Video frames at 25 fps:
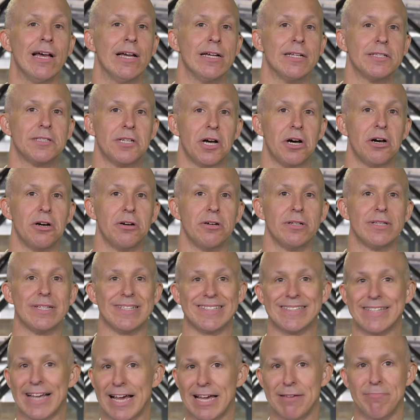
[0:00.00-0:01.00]
So the
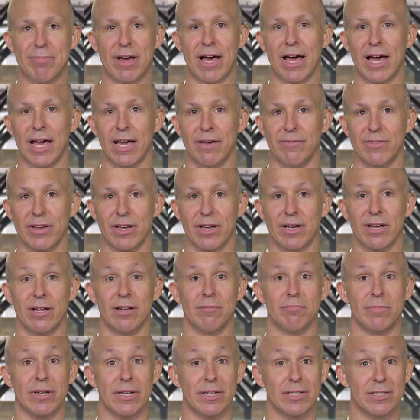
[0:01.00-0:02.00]
same behaviour,
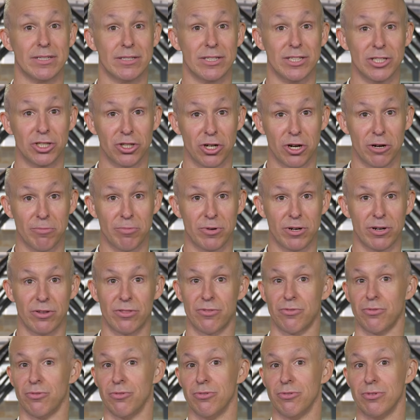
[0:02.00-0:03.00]
but interpreted
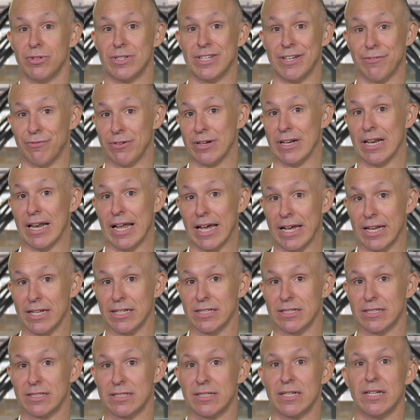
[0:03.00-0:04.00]
through different
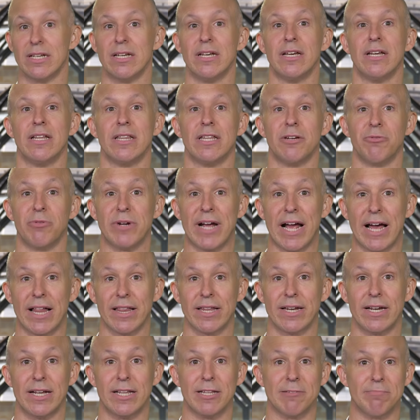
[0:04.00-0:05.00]
lens. The
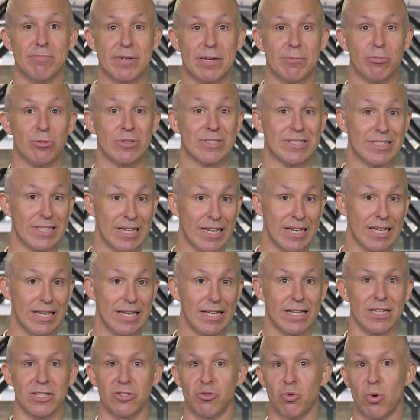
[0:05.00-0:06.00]
reality that people
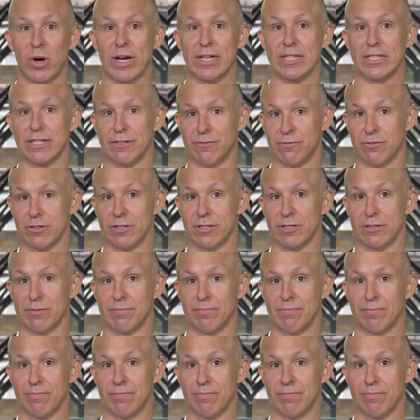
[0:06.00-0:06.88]
see is quite different.